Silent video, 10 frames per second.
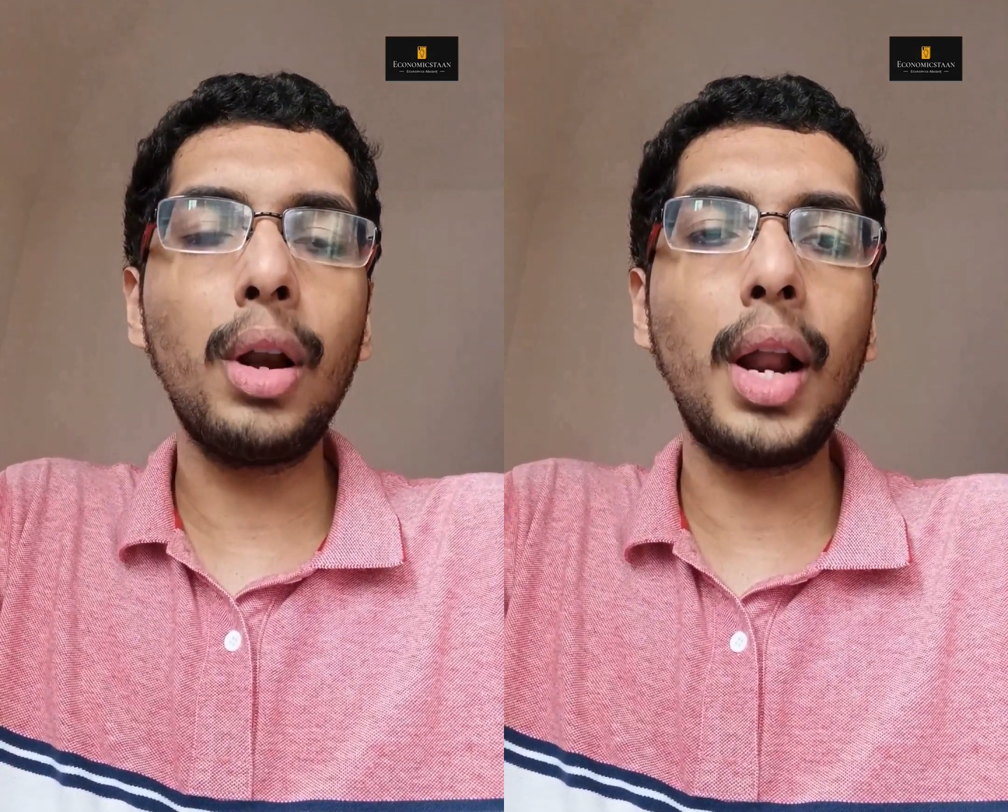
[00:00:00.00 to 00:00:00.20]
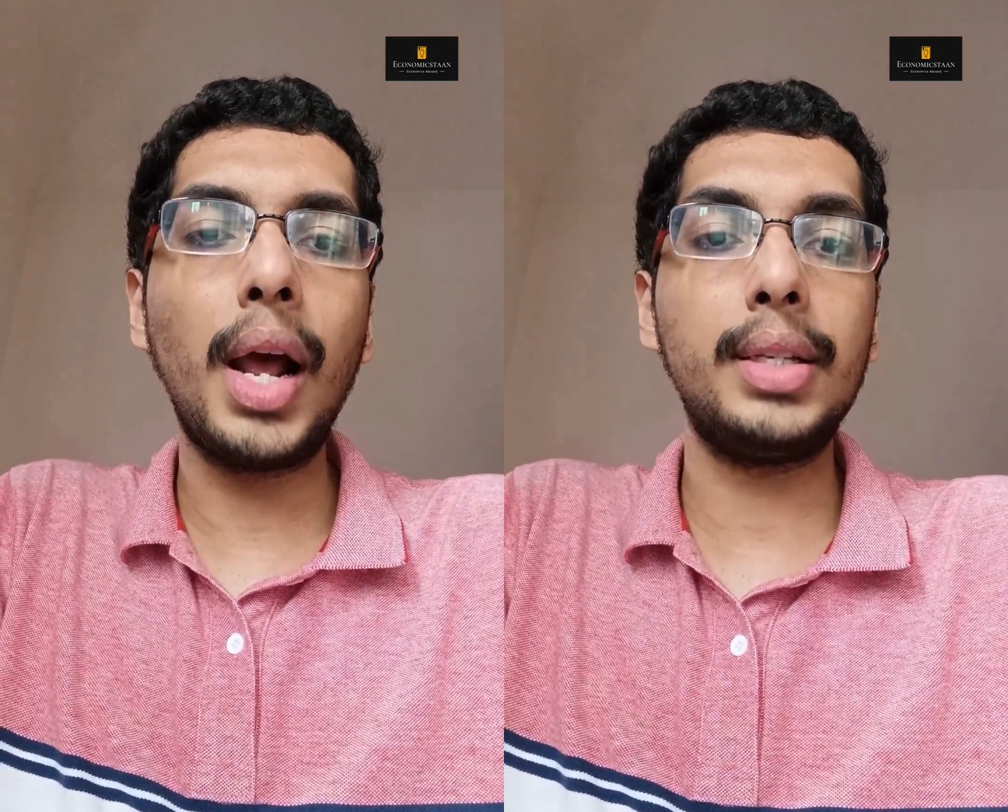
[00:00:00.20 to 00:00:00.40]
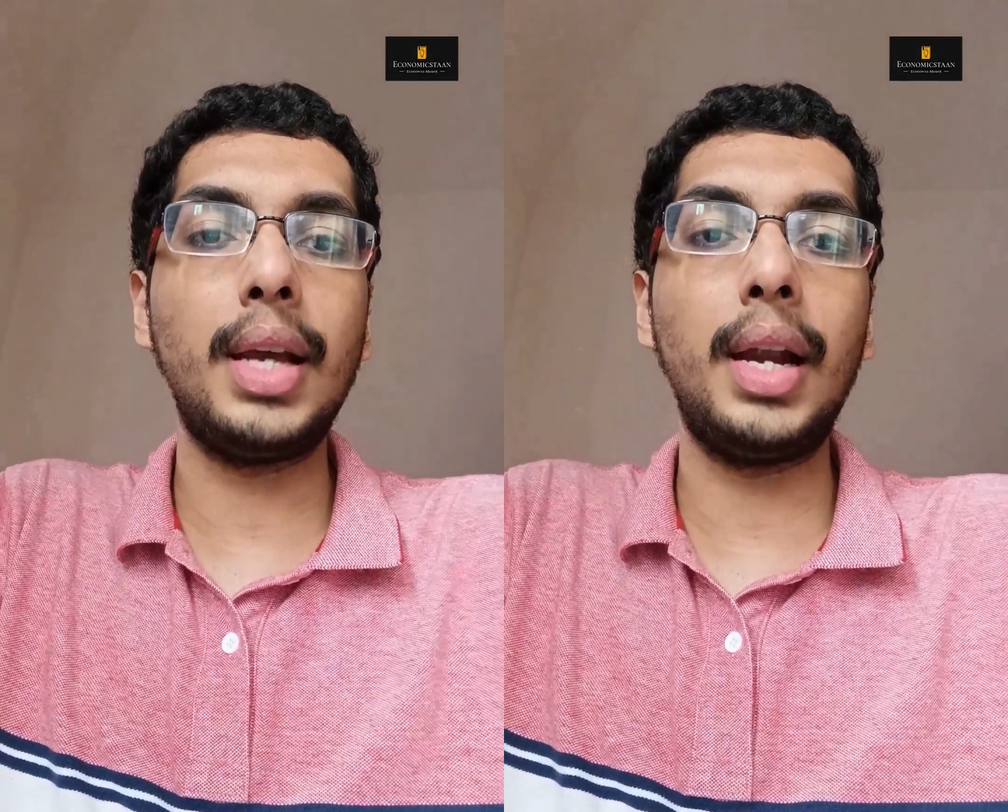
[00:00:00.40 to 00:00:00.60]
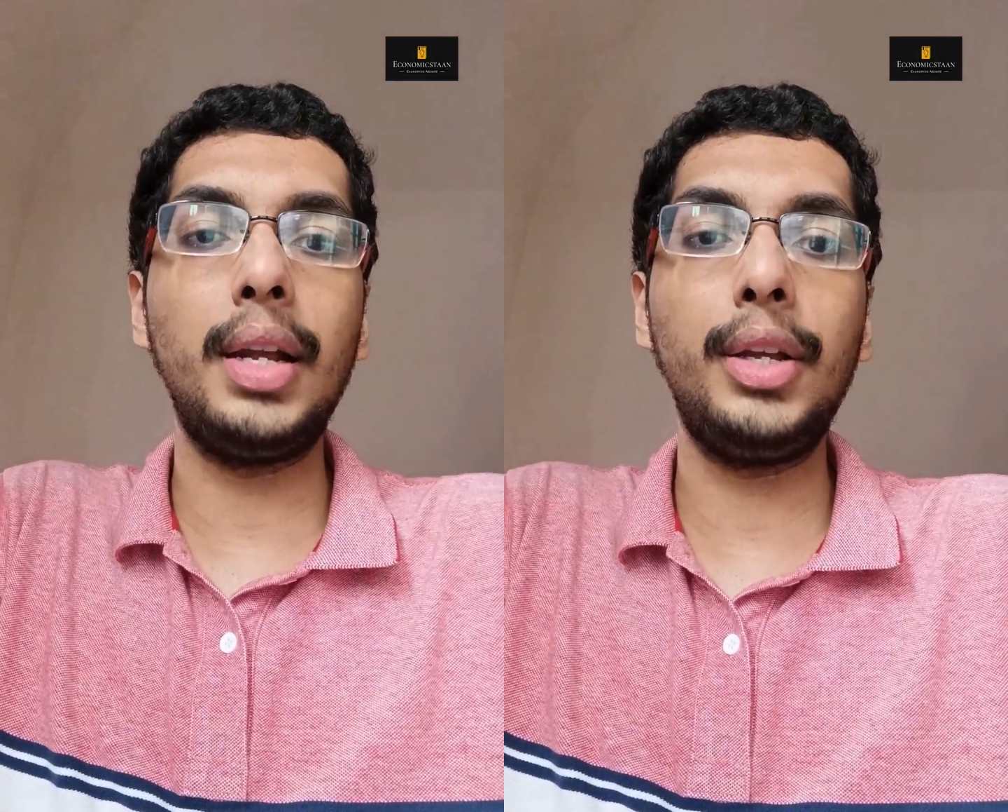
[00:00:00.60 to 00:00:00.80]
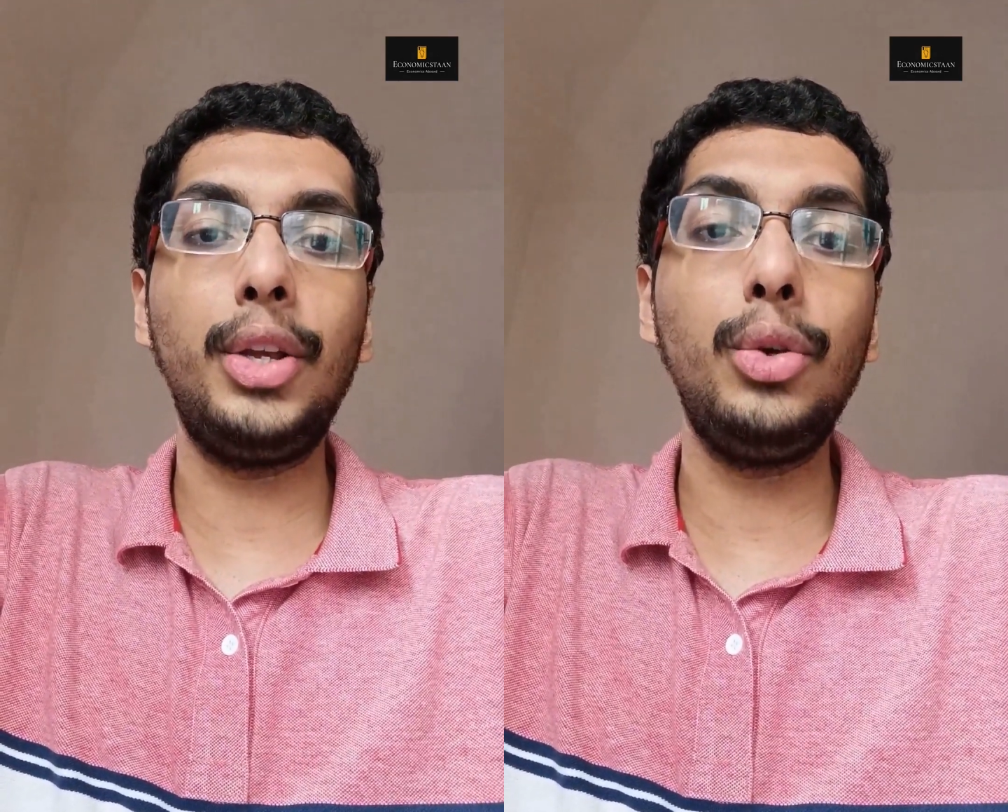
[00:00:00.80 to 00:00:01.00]
has had a
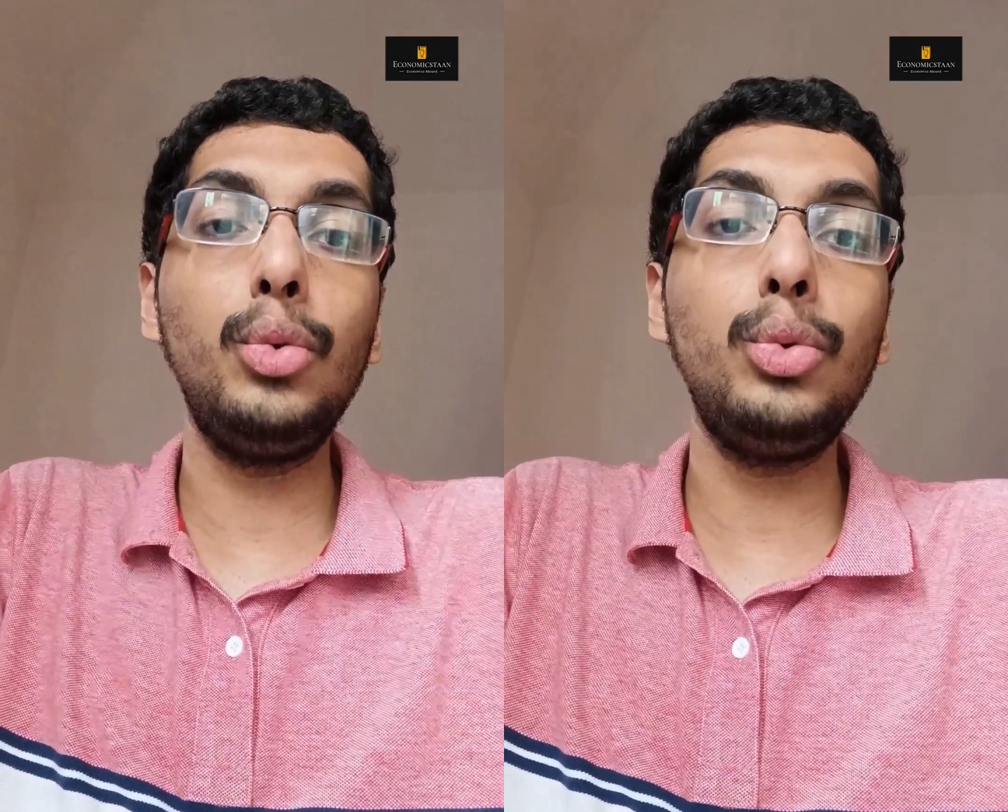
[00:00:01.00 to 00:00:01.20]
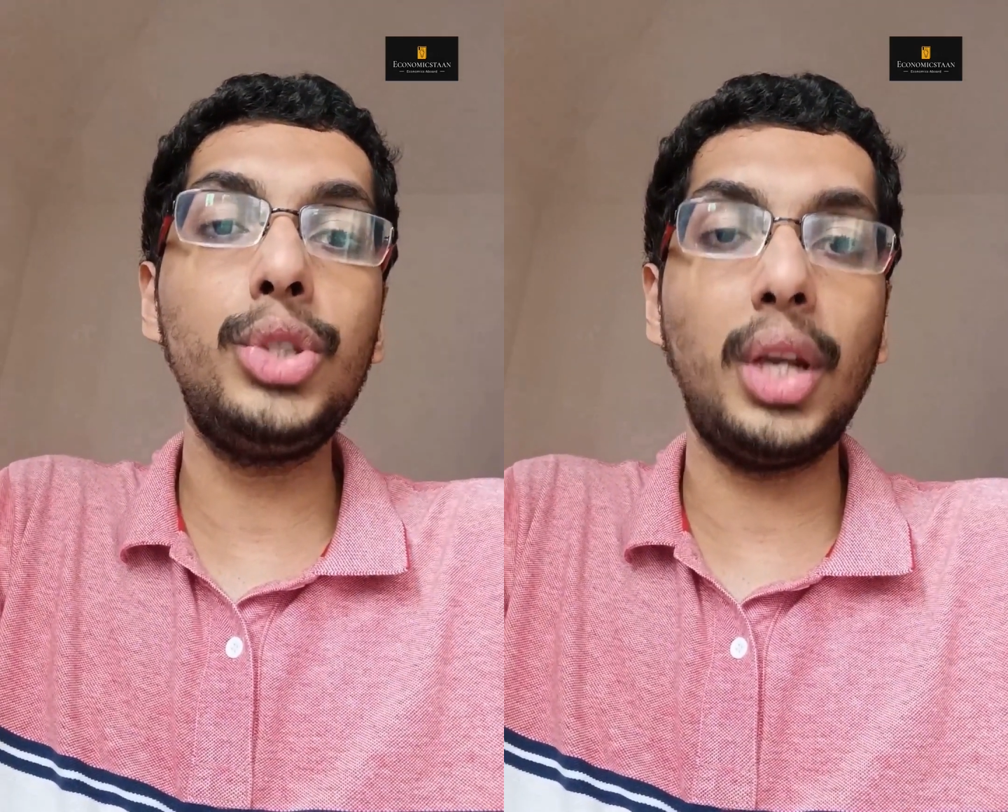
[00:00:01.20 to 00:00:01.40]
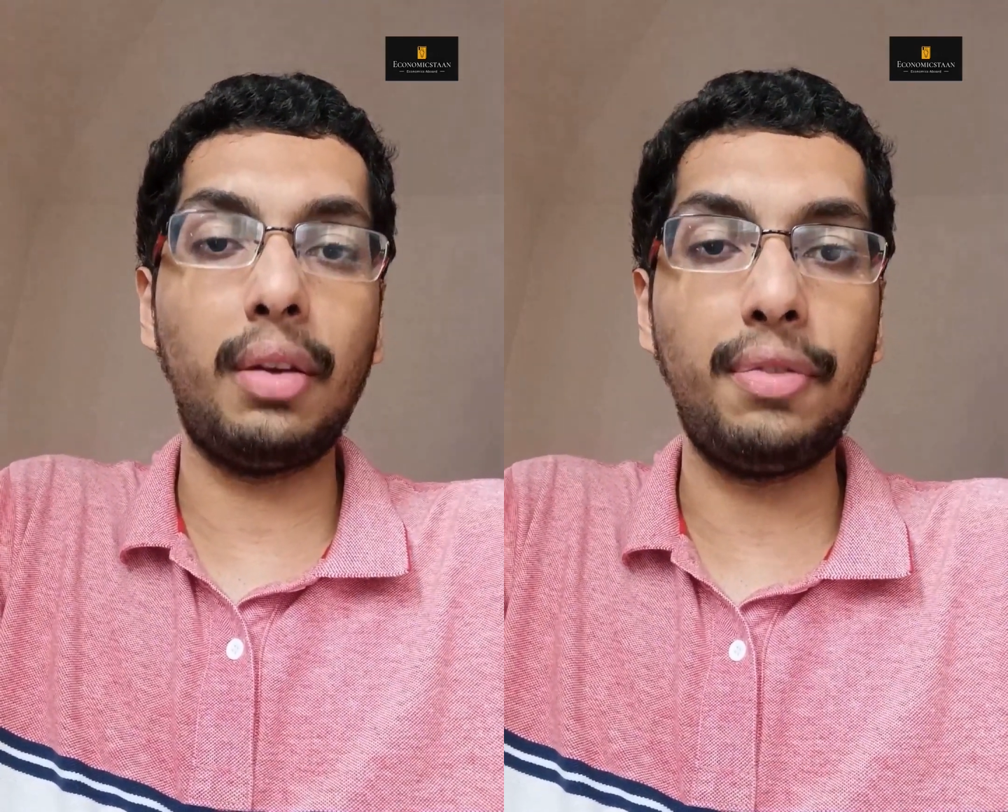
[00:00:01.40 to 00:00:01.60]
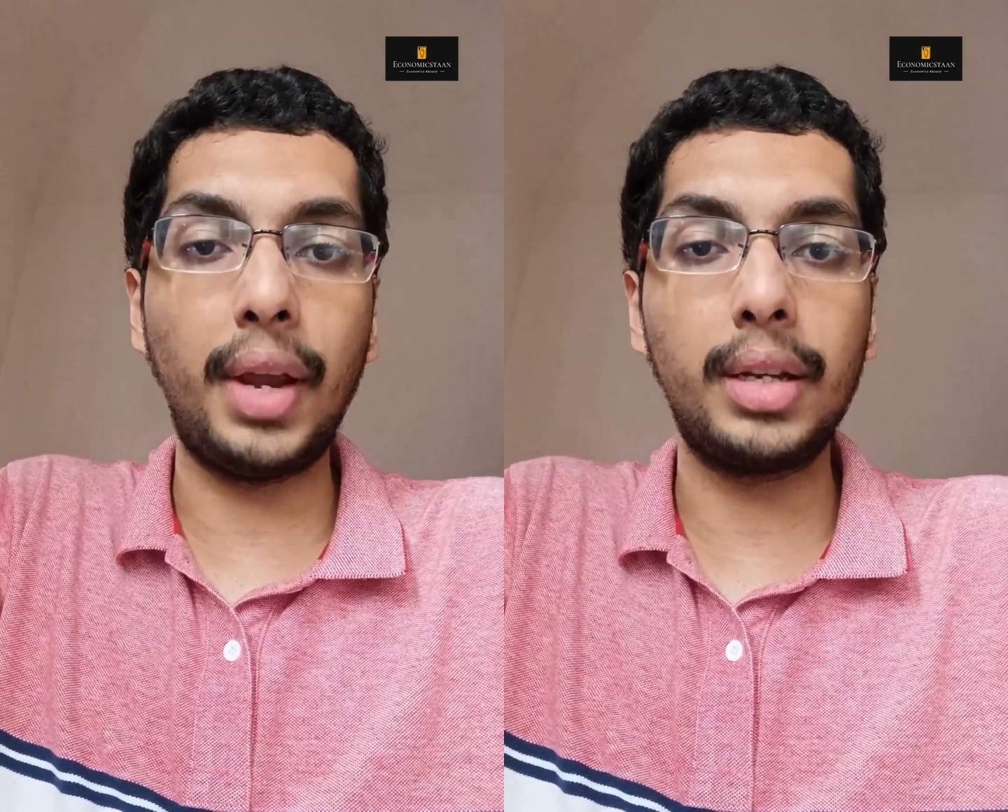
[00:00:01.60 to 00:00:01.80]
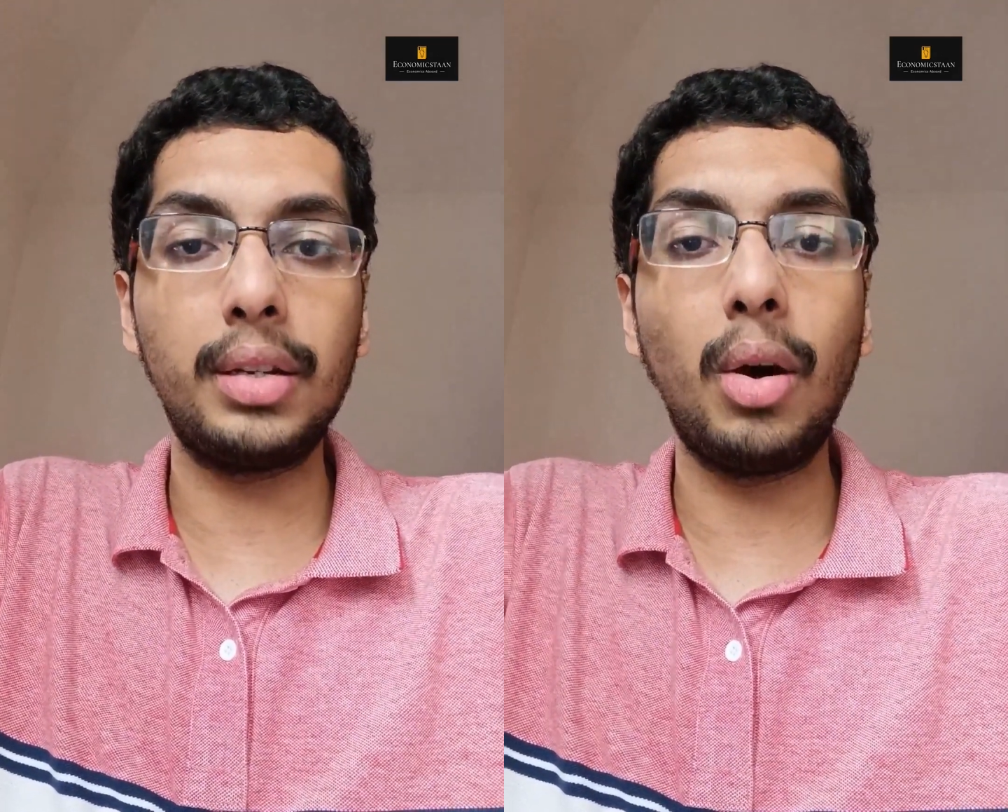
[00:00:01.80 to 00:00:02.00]
huge effect